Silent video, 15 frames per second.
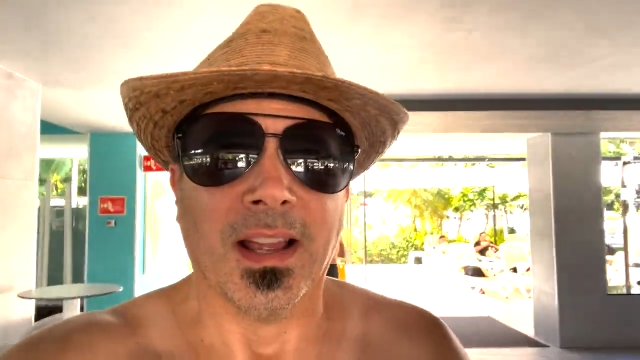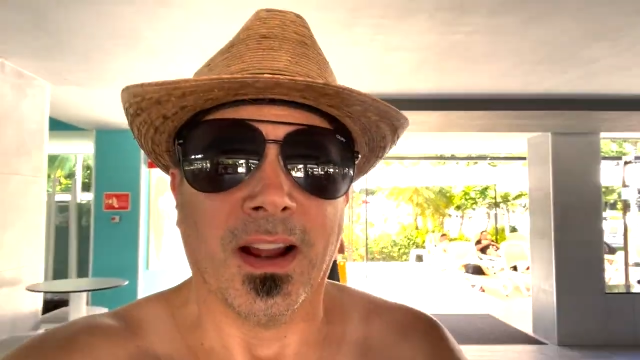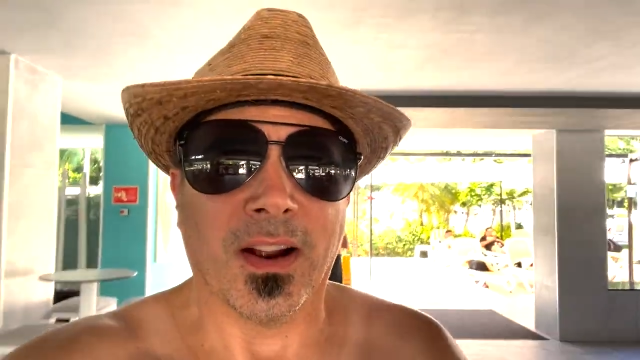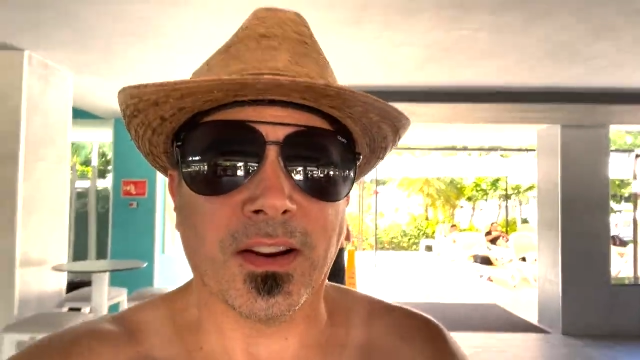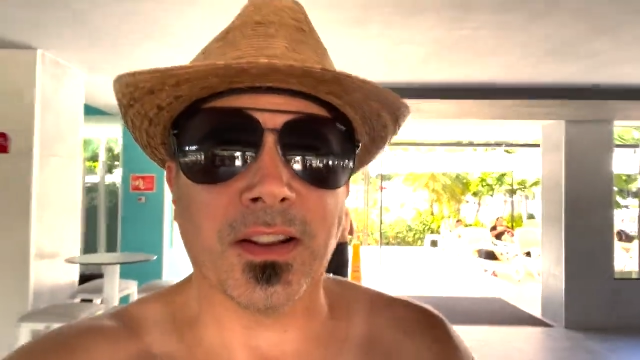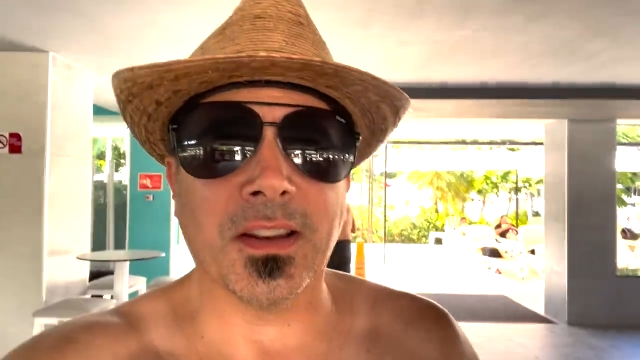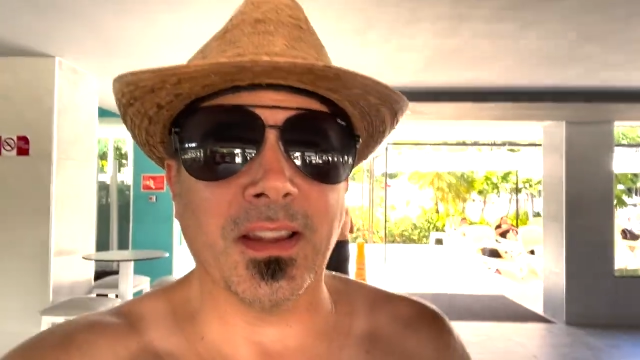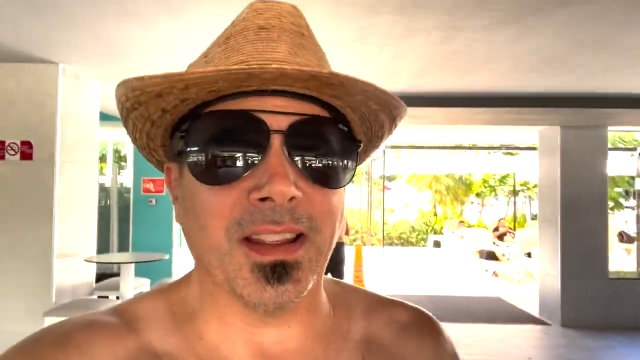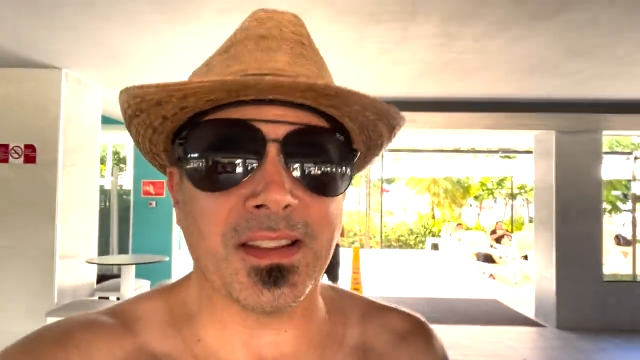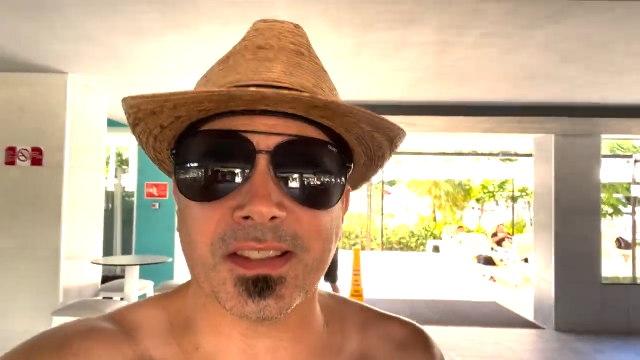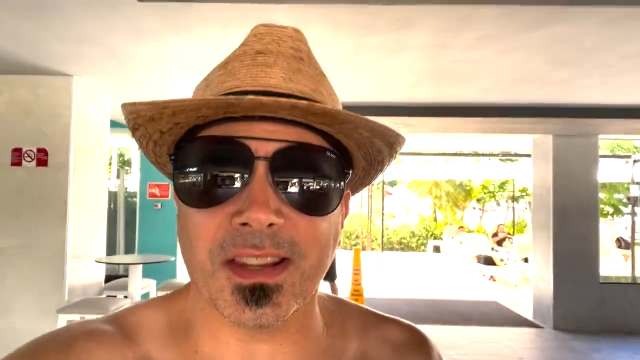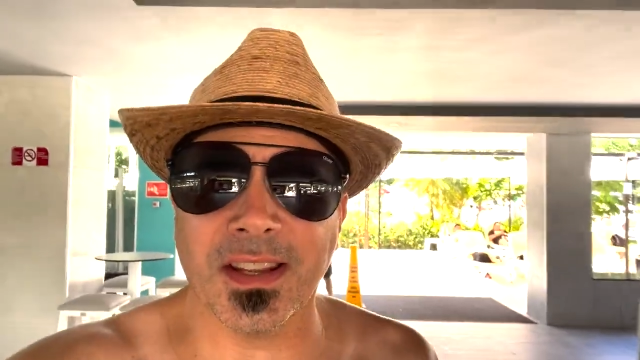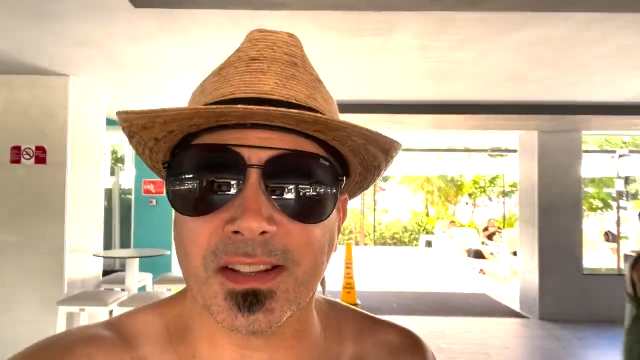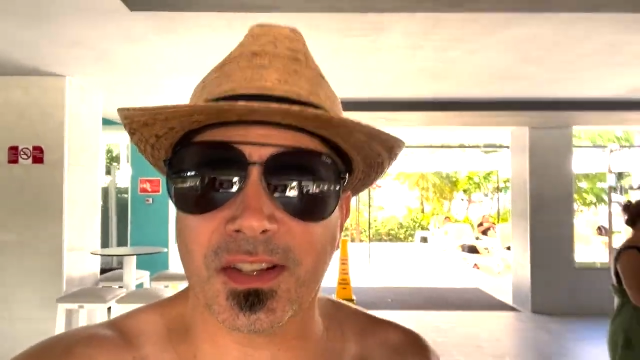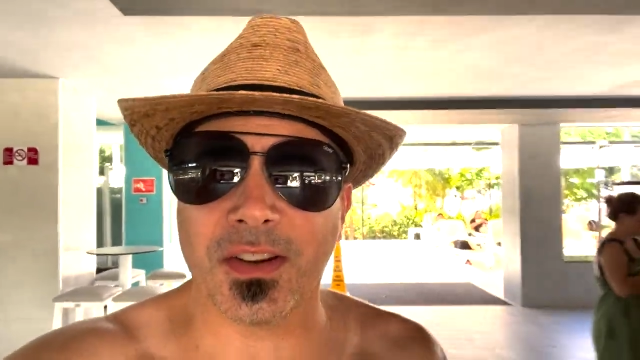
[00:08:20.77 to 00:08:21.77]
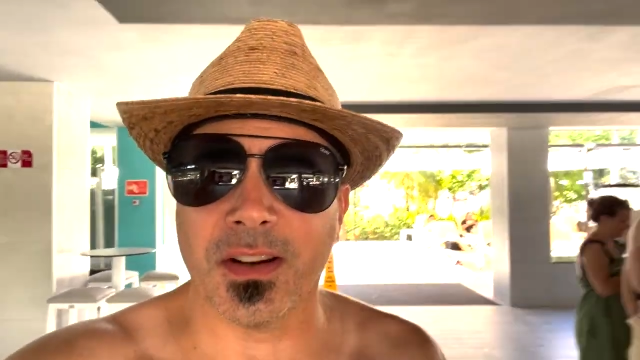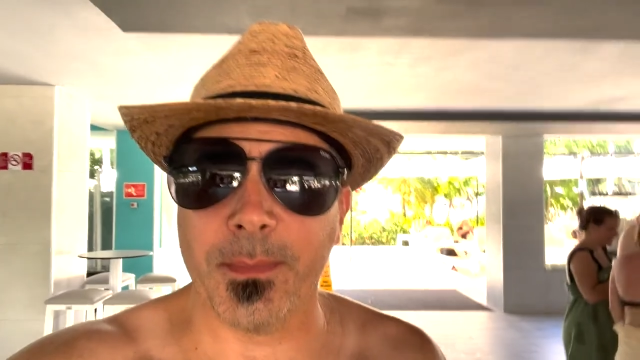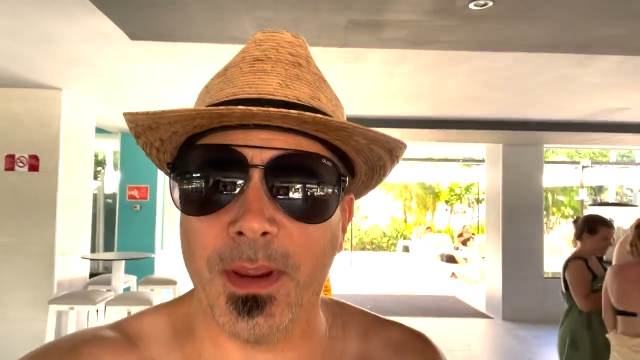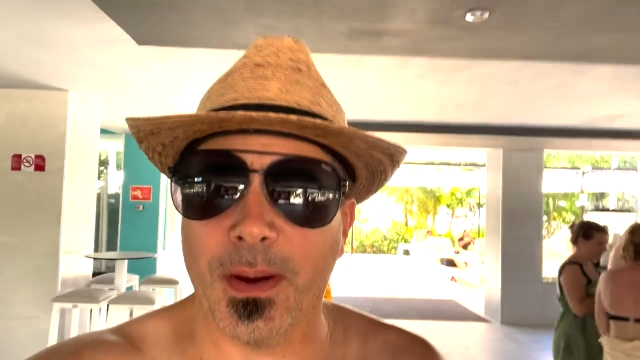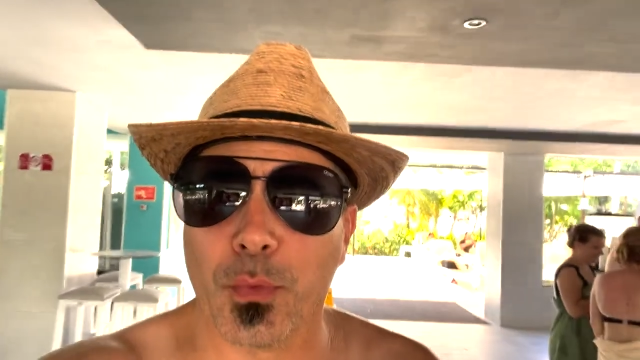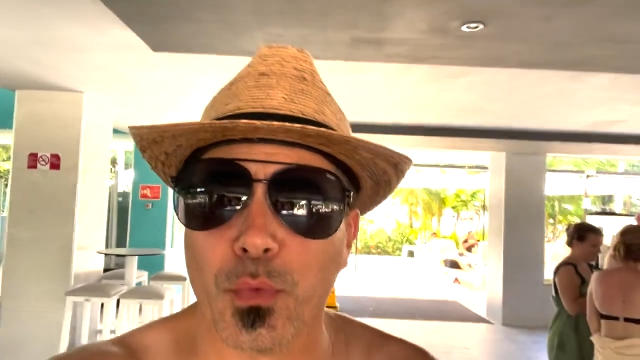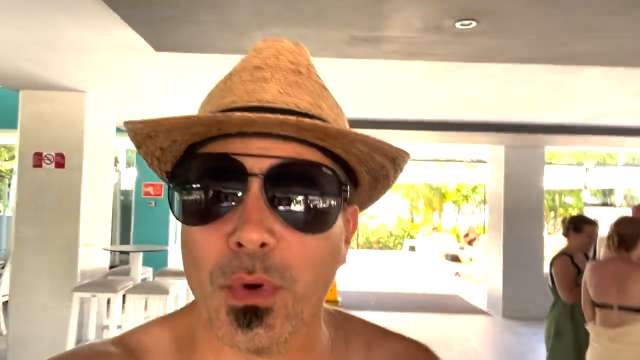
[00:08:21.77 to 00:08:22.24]
are it's it's going to
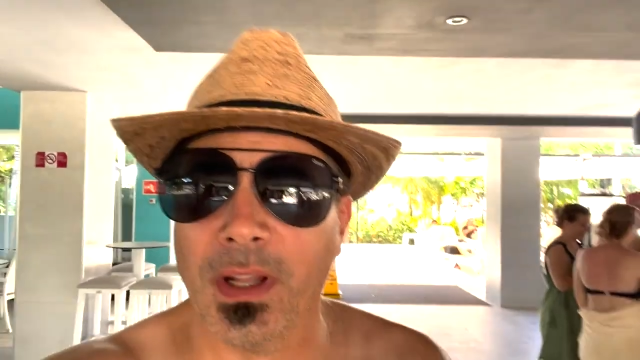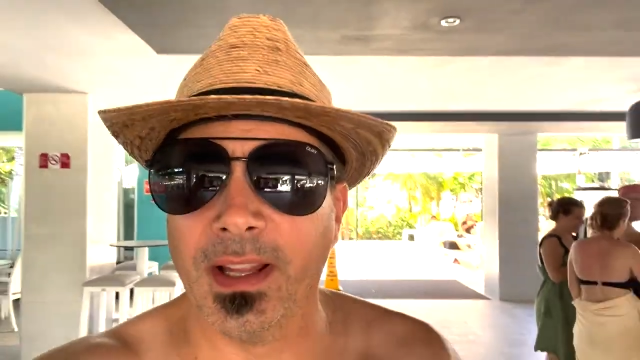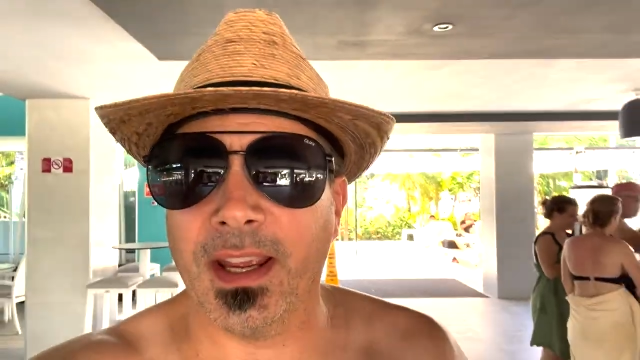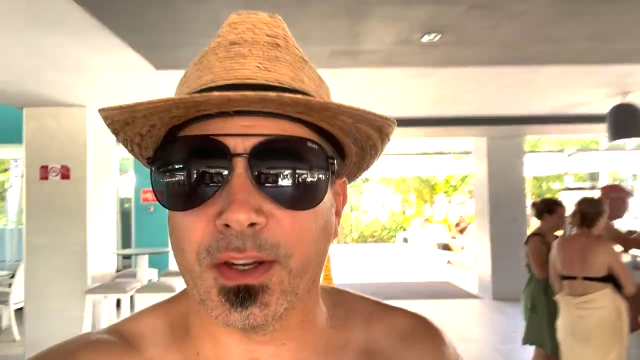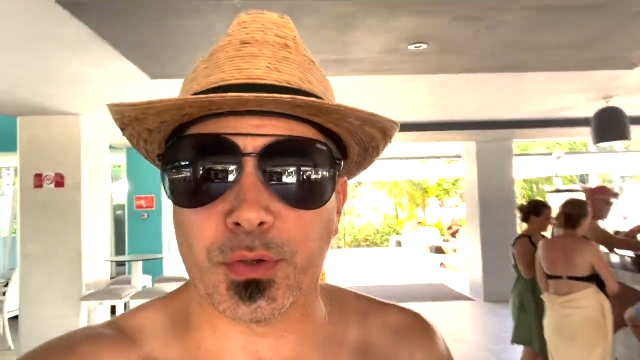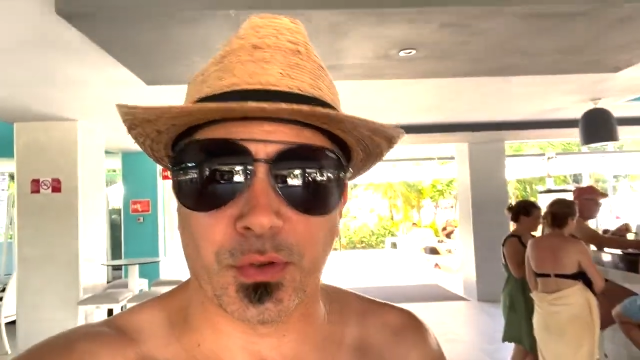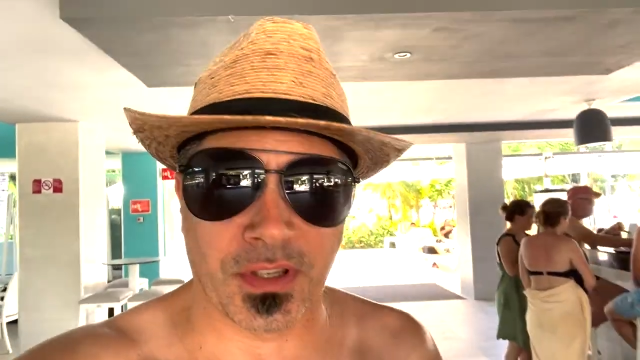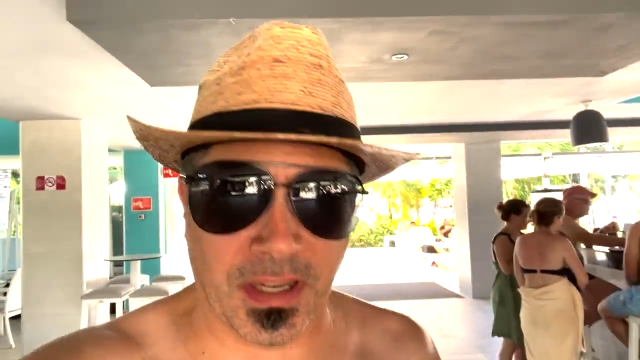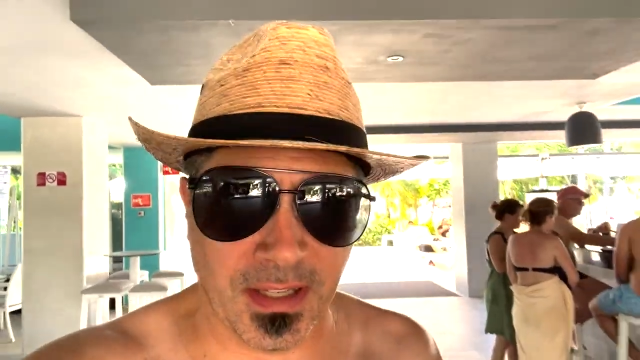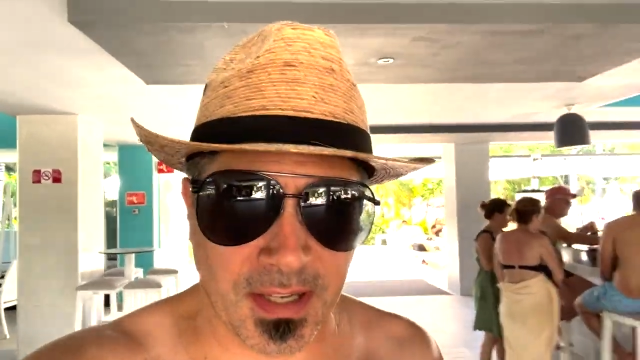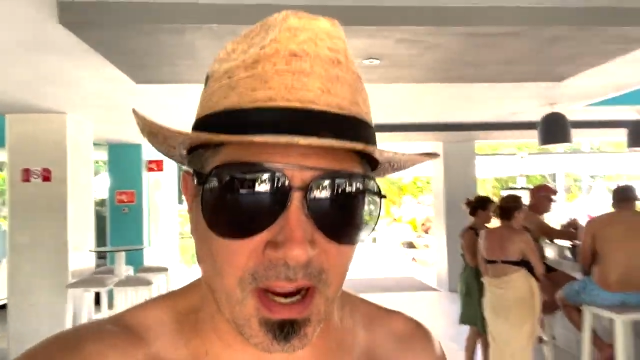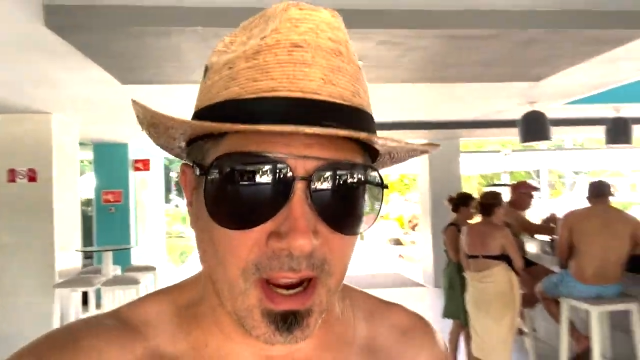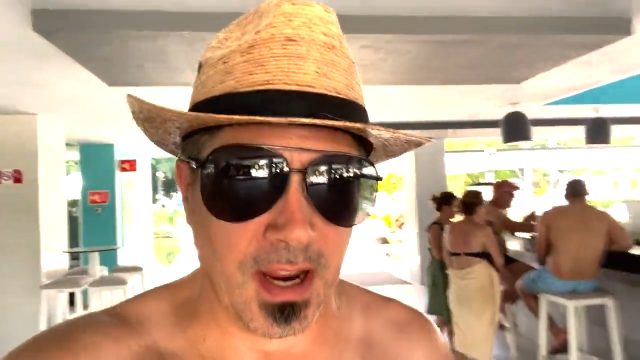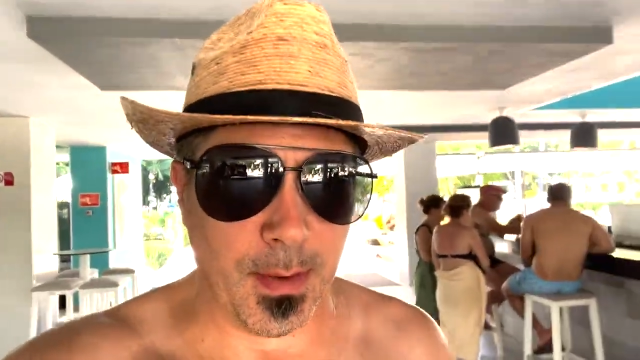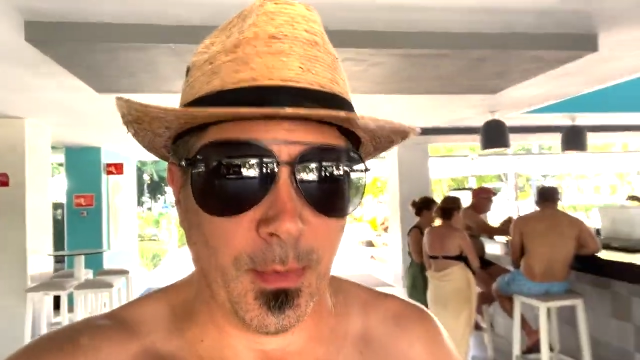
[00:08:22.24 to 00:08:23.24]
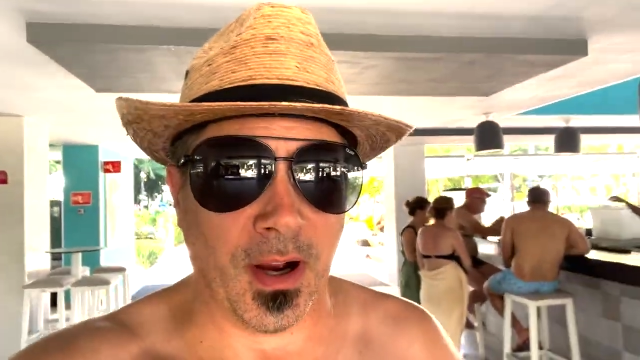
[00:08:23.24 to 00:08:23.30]
be a really interesting time.